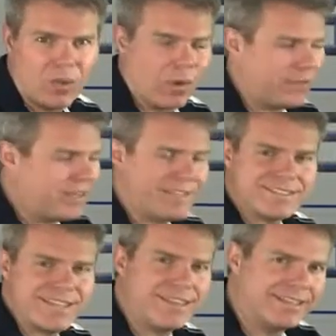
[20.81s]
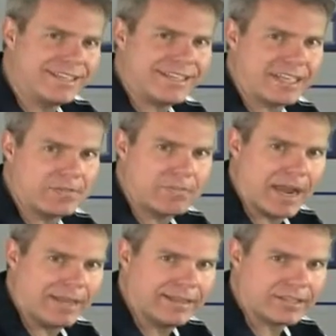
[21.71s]
While the IntelliLink and
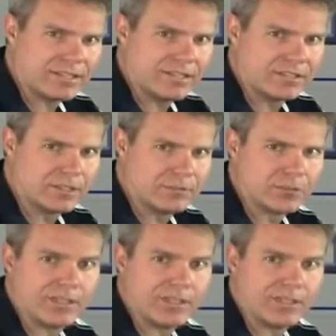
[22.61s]
MyLink systems